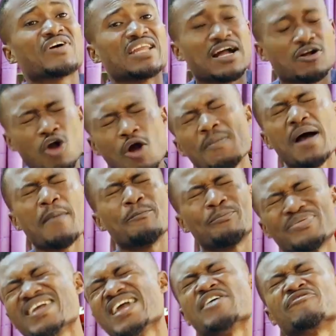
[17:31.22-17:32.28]
Father, come and
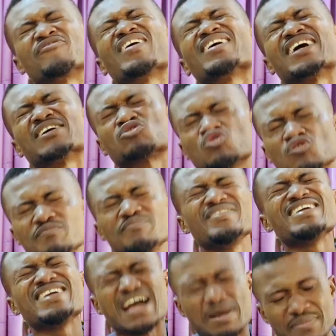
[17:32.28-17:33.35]
be a father to
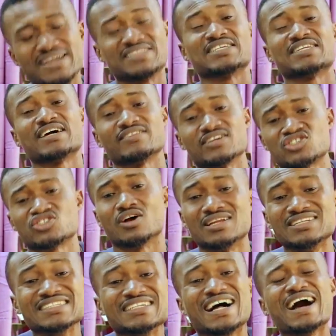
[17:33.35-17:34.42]
me and my generation.
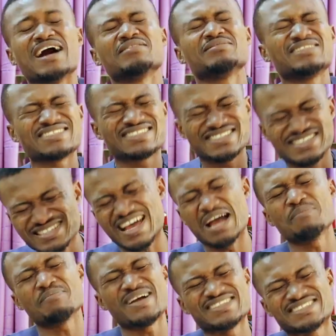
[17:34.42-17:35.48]
And
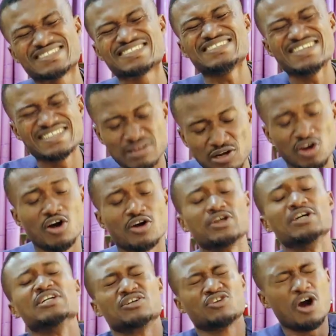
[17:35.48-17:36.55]
my seed, Lord,
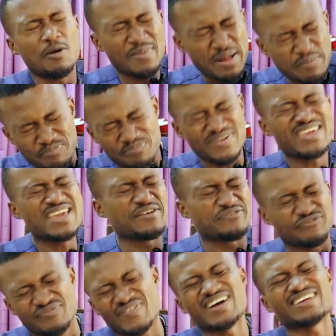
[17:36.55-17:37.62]
come and be a
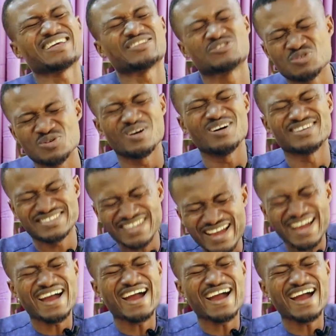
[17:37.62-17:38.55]
father to us.